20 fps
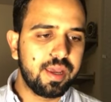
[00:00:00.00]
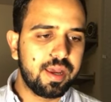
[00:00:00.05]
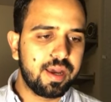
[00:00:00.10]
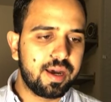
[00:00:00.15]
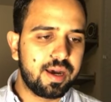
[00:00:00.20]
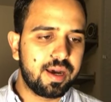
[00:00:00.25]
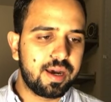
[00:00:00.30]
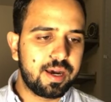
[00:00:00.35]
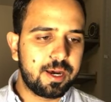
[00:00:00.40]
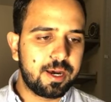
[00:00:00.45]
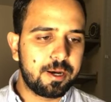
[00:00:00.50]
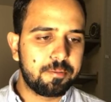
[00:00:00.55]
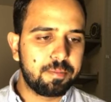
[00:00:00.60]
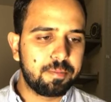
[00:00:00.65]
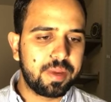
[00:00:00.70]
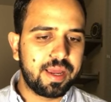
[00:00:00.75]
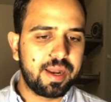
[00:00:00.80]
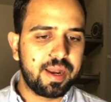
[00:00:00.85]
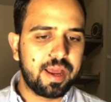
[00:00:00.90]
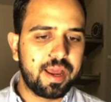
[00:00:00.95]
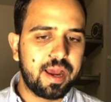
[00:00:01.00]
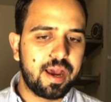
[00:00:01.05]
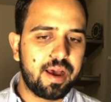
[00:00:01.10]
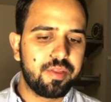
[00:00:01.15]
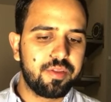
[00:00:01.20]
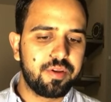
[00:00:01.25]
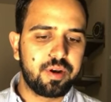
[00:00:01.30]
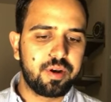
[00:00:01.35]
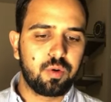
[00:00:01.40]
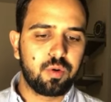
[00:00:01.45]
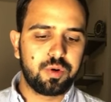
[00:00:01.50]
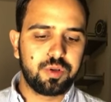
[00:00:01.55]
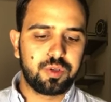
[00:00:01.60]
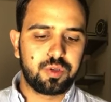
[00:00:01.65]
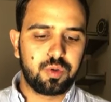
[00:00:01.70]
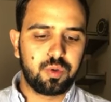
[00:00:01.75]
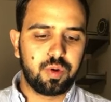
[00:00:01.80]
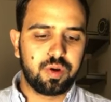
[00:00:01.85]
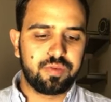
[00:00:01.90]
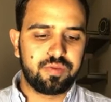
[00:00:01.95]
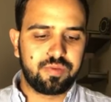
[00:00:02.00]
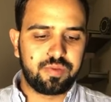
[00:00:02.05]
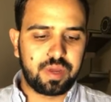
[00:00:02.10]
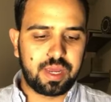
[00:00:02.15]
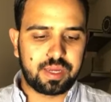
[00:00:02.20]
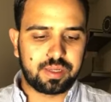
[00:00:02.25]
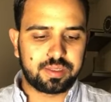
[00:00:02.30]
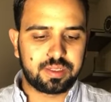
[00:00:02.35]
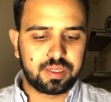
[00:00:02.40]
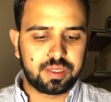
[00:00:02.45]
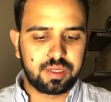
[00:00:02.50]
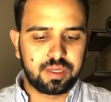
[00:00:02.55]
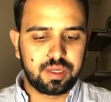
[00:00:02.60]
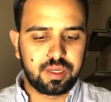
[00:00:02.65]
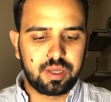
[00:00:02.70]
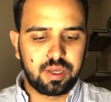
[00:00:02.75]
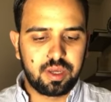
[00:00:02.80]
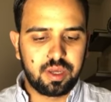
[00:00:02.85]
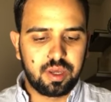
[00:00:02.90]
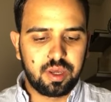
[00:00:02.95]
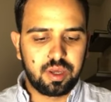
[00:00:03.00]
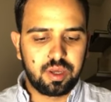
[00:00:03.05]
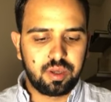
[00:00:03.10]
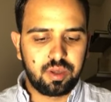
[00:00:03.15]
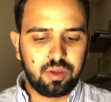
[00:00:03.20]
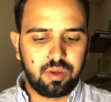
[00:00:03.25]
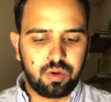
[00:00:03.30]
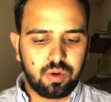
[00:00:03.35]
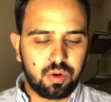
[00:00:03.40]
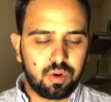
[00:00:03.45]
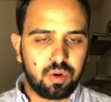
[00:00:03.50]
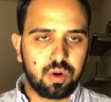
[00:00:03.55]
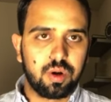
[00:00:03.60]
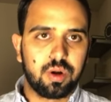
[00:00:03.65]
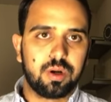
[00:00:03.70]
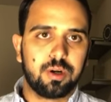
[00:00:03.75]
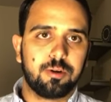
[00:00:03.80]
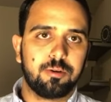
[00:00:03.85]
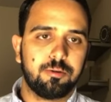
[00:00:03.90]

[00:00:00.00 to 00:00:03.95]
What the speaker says: and how they're going to affect your